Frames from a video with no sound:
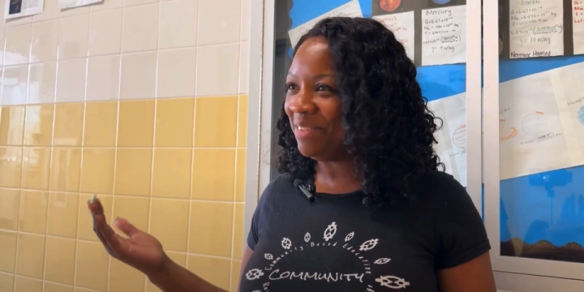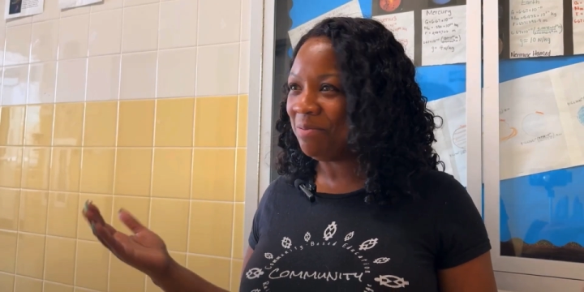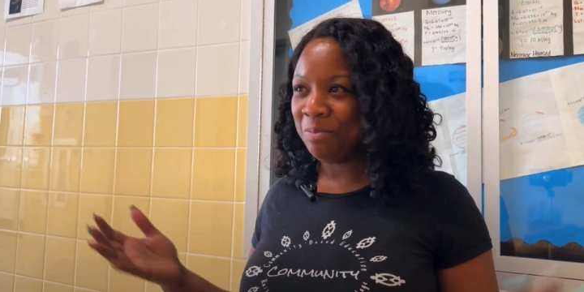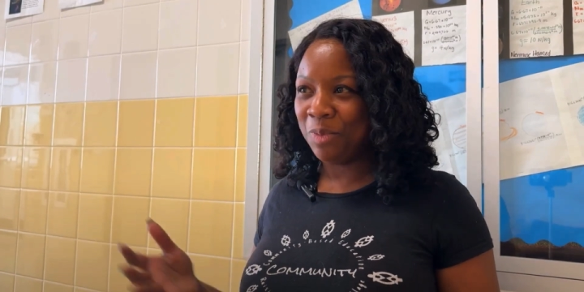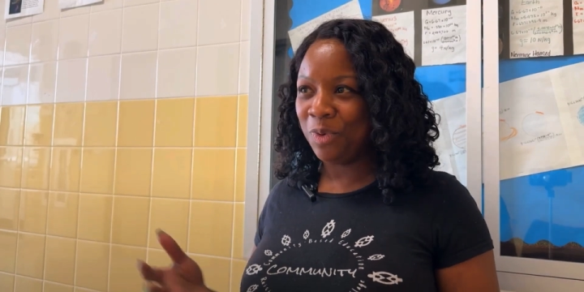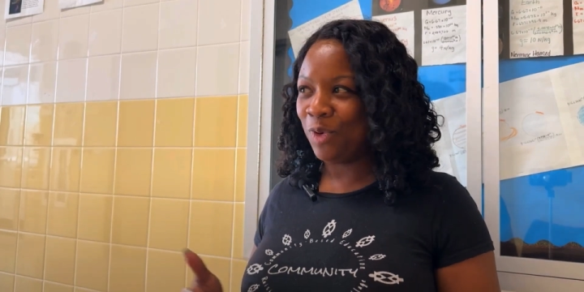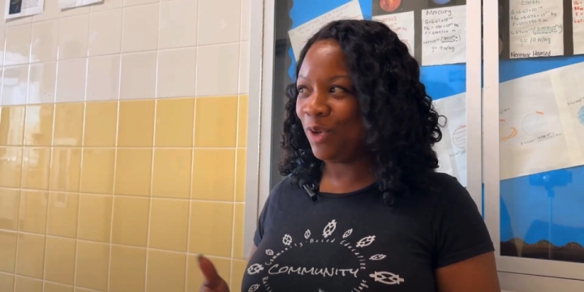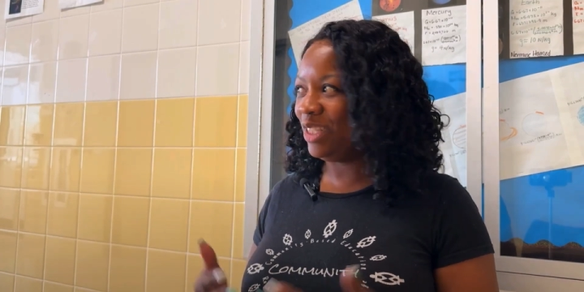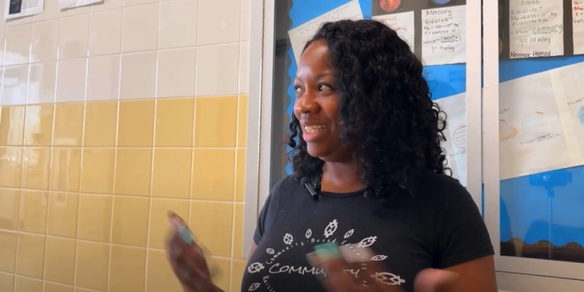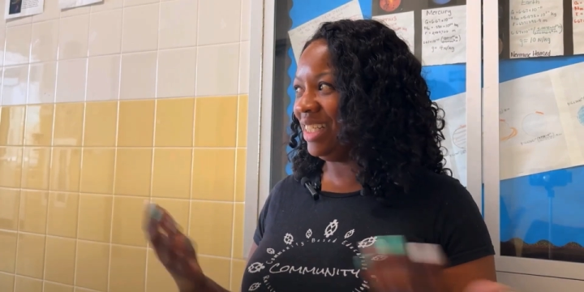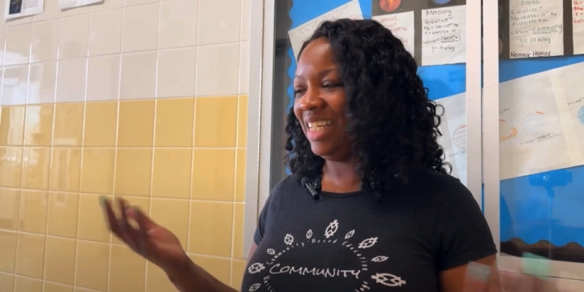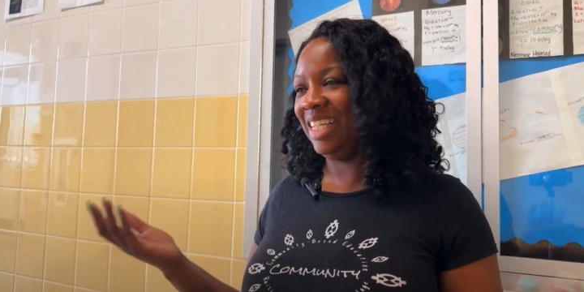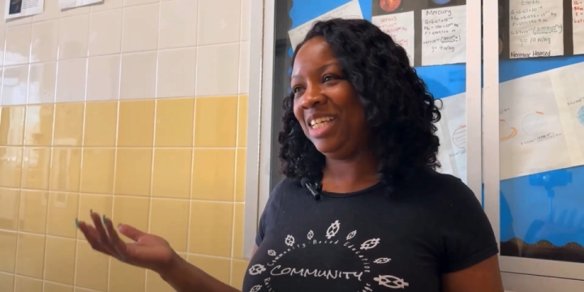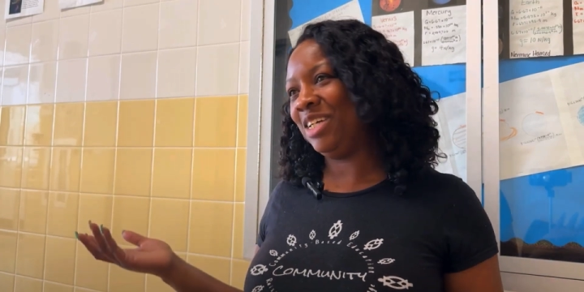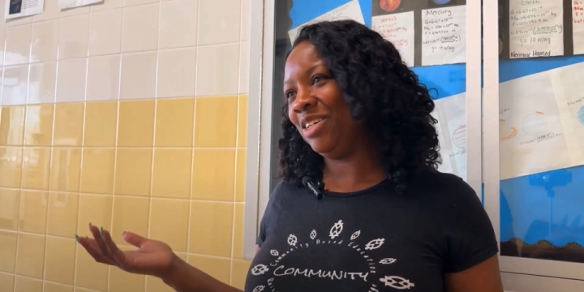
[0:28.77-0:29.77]
more than
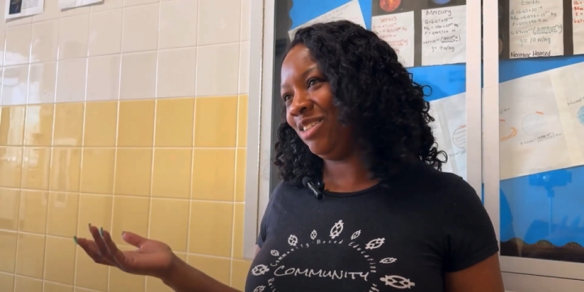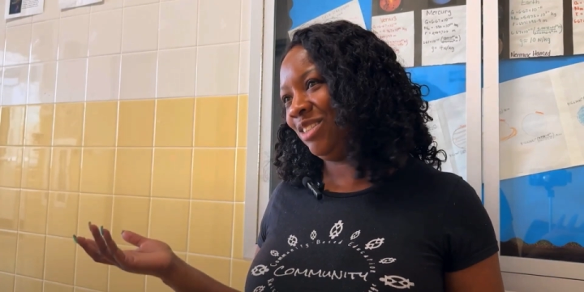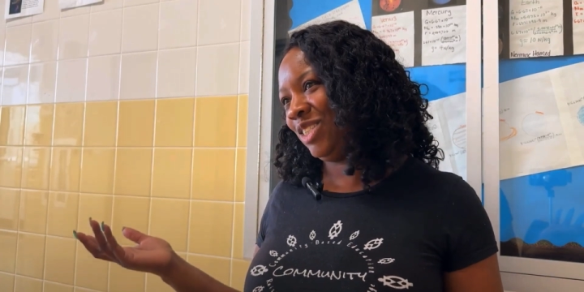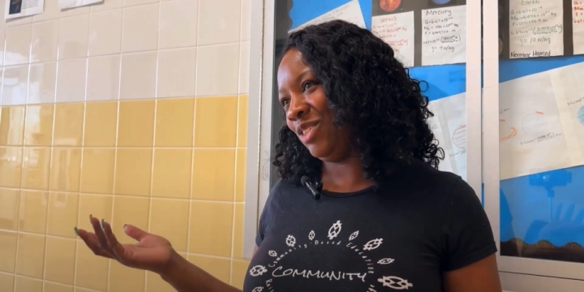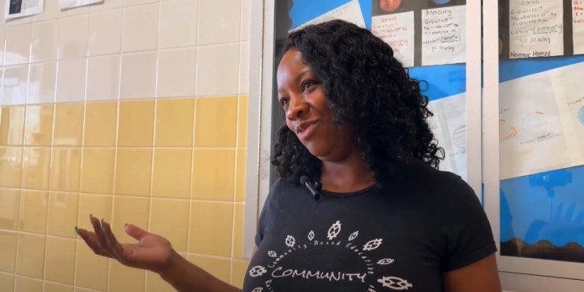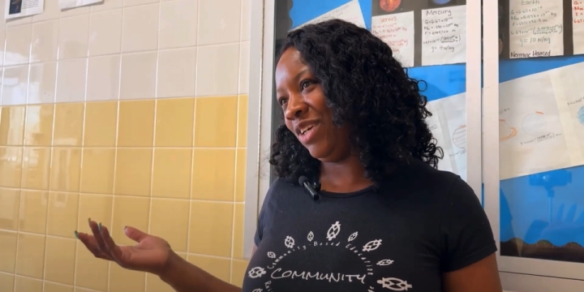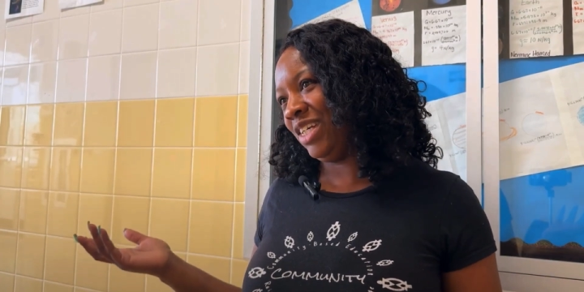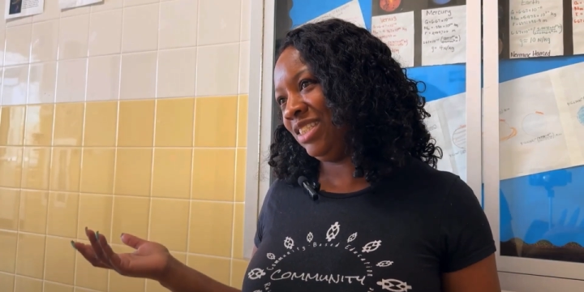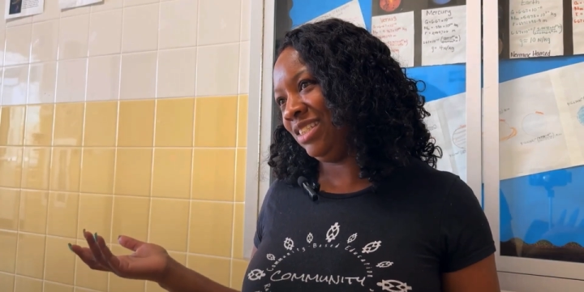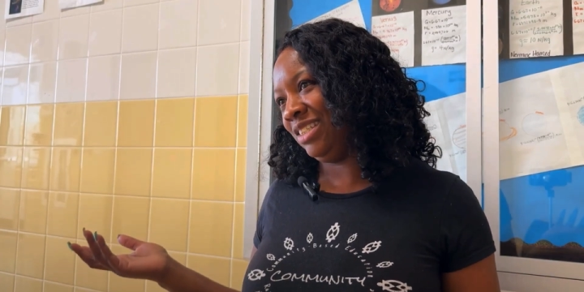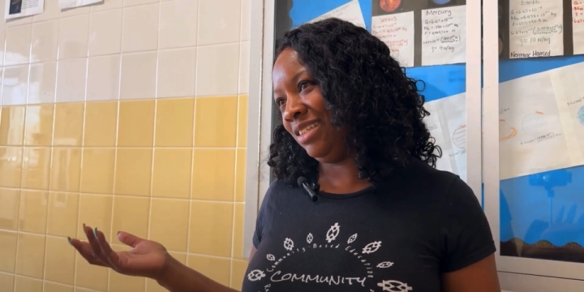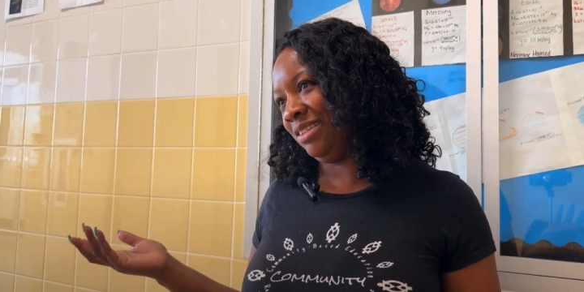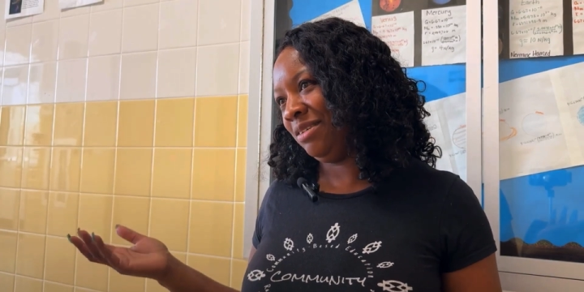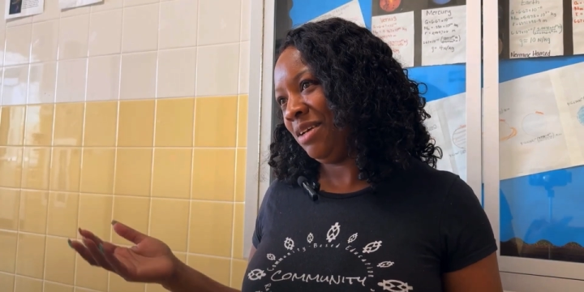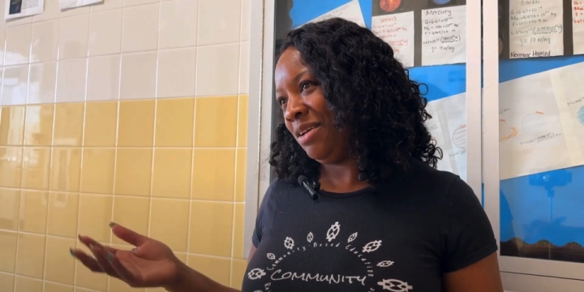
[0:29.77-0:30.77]
any other
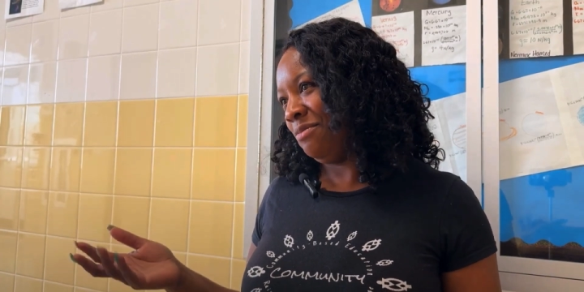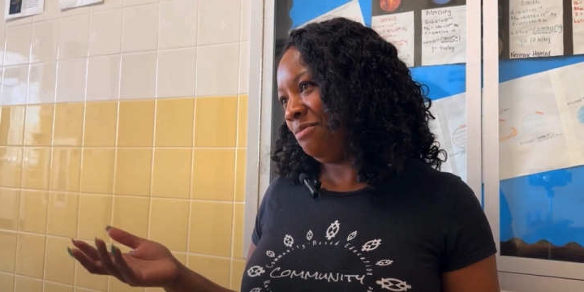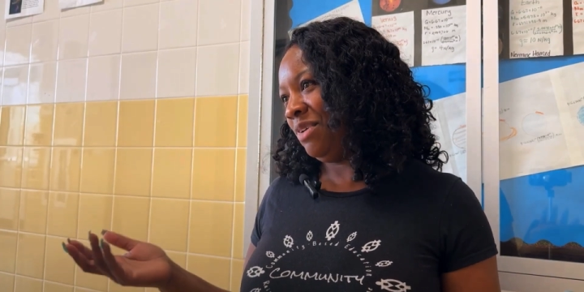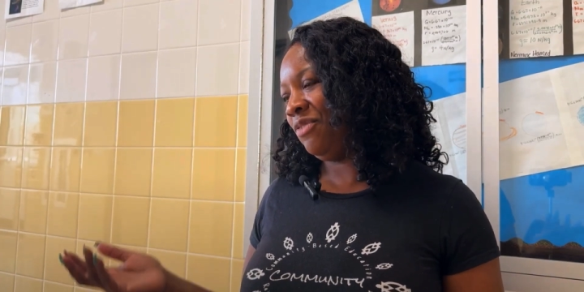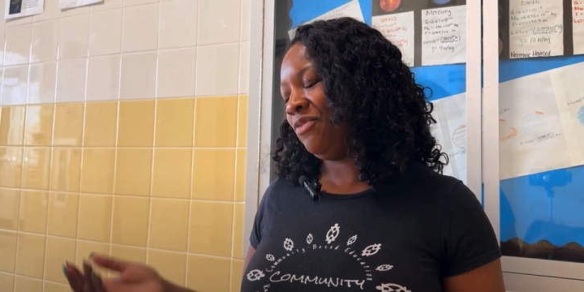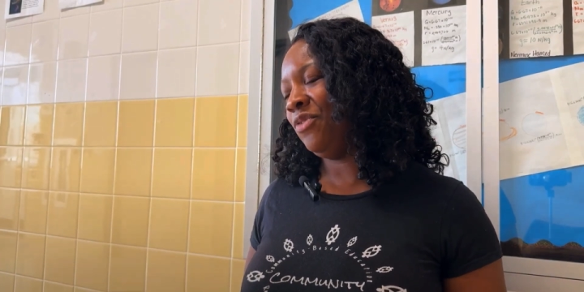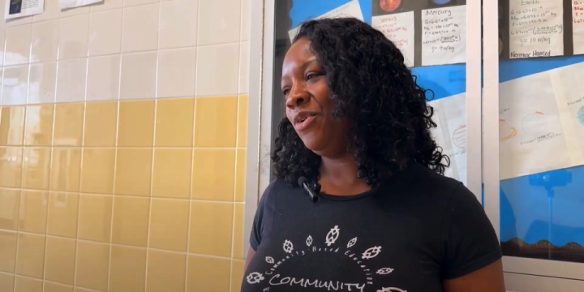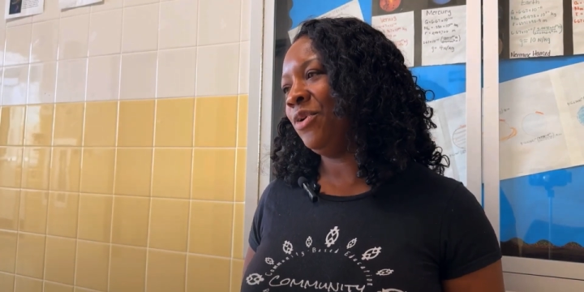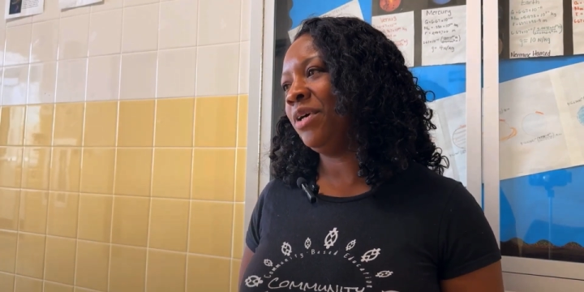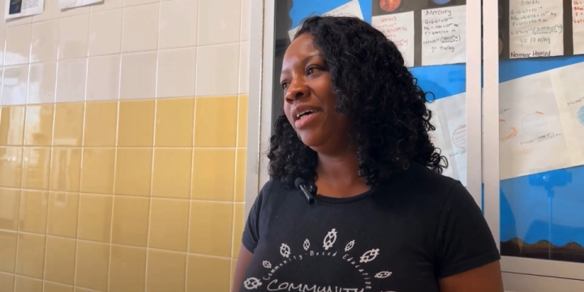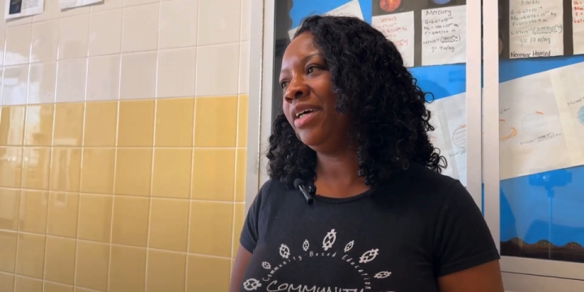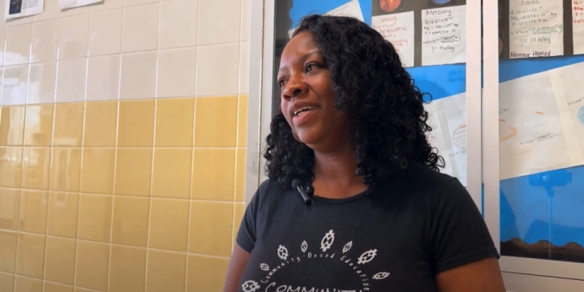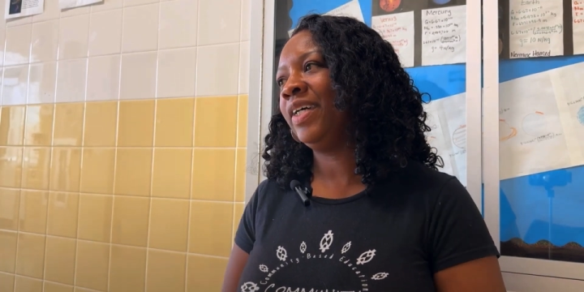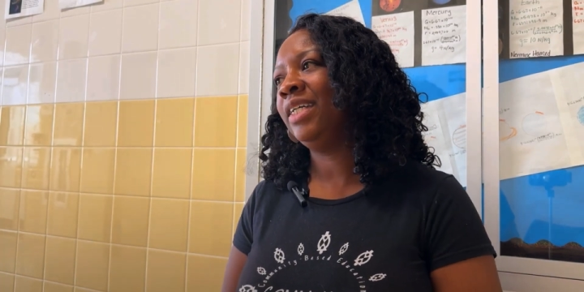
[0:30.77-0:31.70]
generation before.